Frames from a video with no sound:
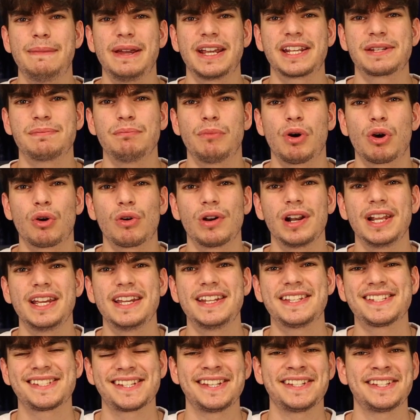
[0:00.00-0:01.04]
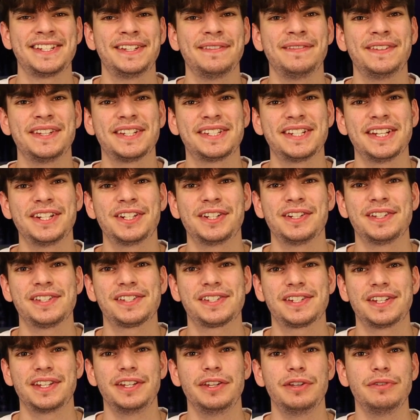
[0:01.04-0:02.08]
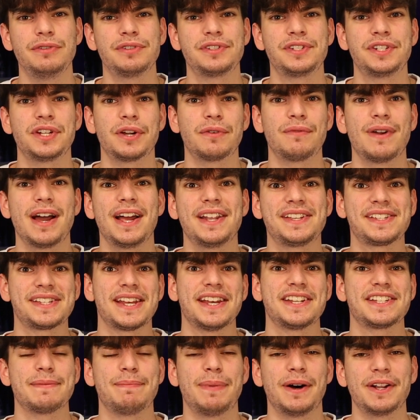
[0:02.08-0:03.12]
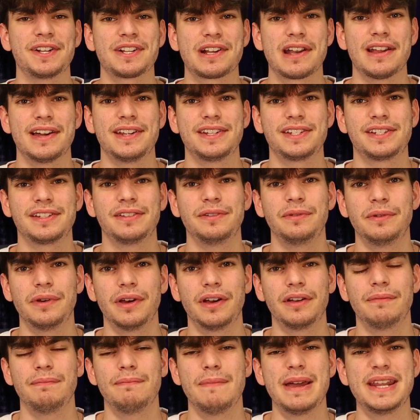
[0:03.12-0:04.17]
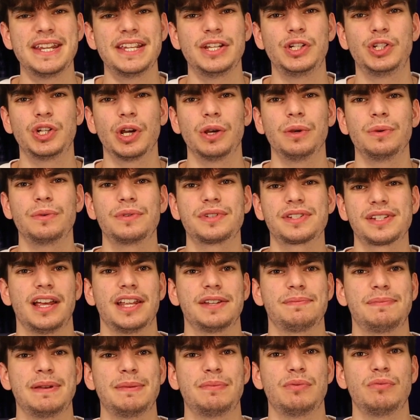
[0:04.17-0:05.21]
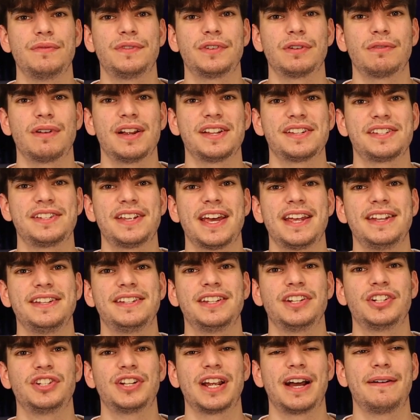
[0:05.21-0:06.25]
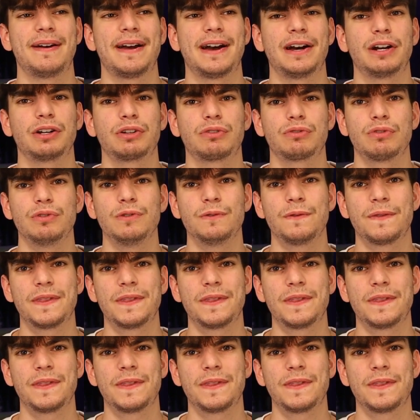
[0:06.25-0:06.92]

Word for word: makes morally insensitive decisions to use Tourette's as a punchline to many jokes, as people with Tourette's tend to shout out crude